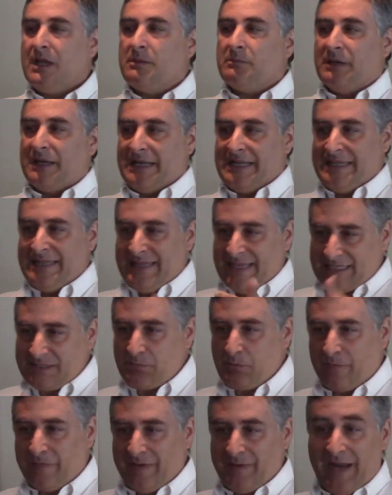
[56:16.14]
But in this
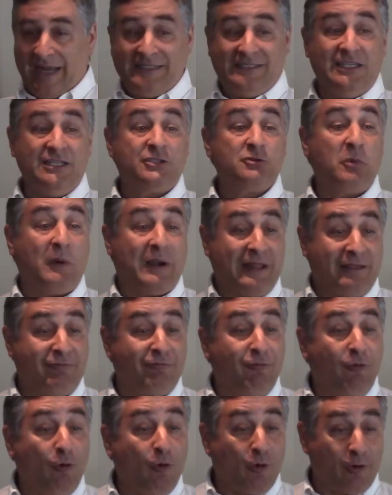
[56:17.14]
movie, in
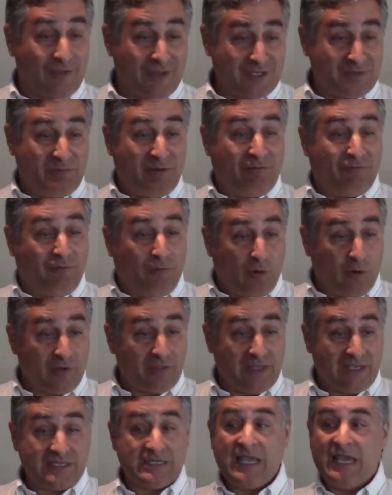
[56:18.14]
1924, before
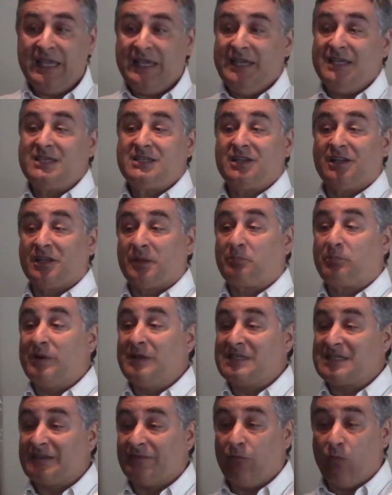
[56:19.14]
this, he's still the
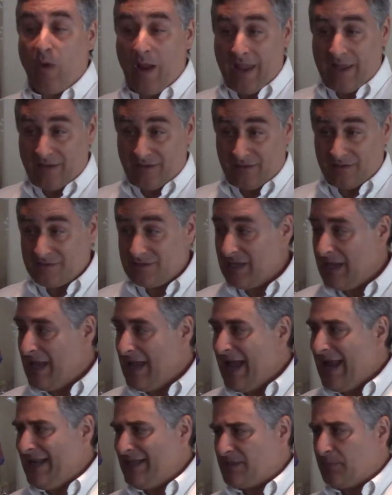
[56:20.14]
Prince of Wales,
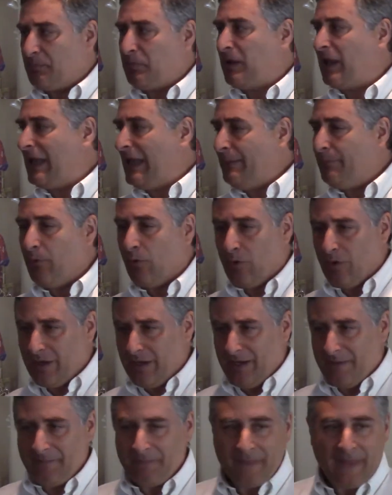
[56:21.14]
and he's a
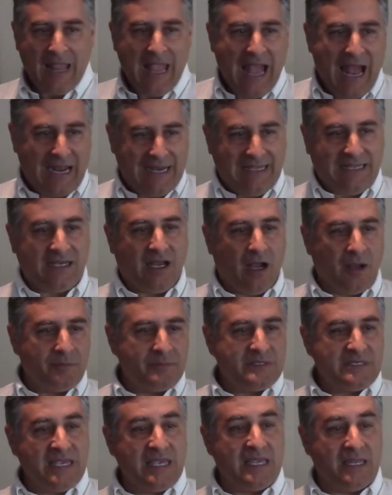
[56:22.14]
playboy. And he
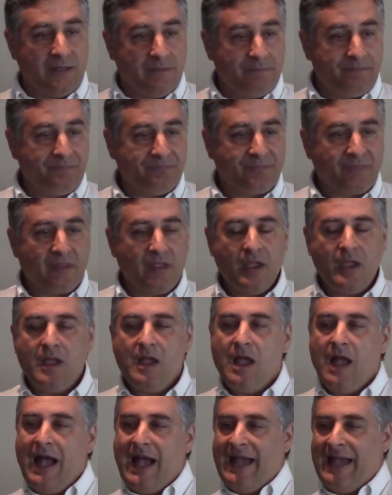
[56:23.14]
comes in,
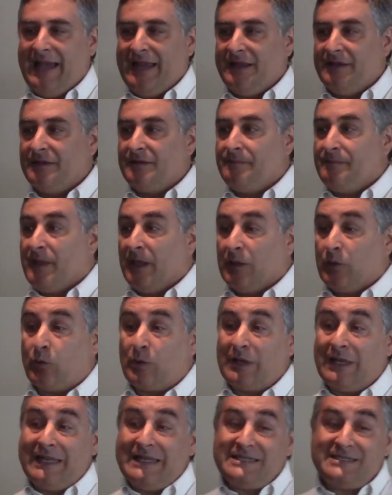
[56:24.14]
and
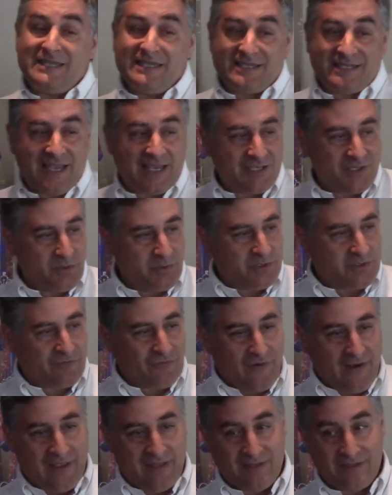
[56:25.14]
Lord Lindsay says to his
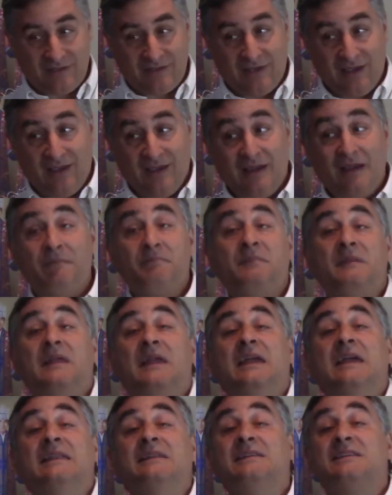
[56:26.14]
friends,
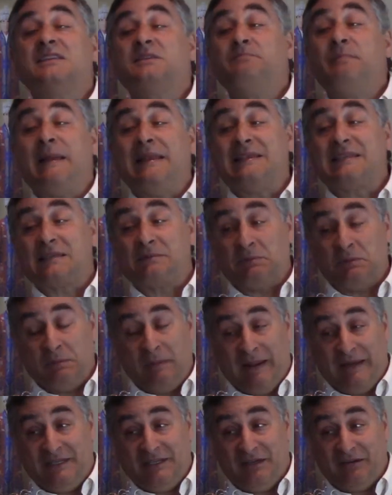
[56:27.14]
indispensable,
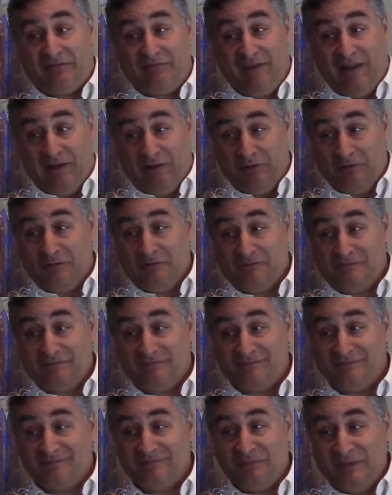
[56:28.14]
my dear fellow.
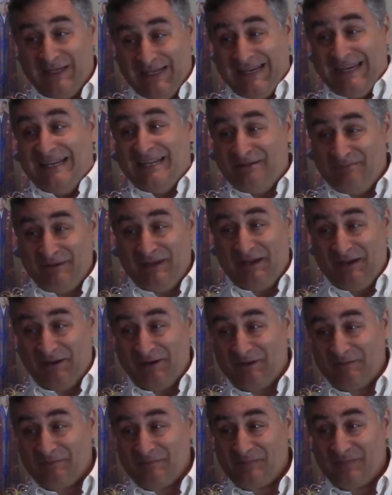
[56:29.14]
We need him
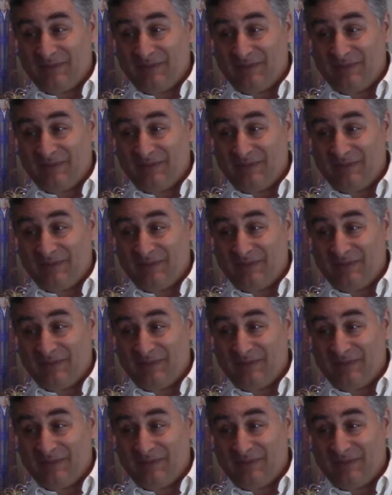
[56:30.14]
here.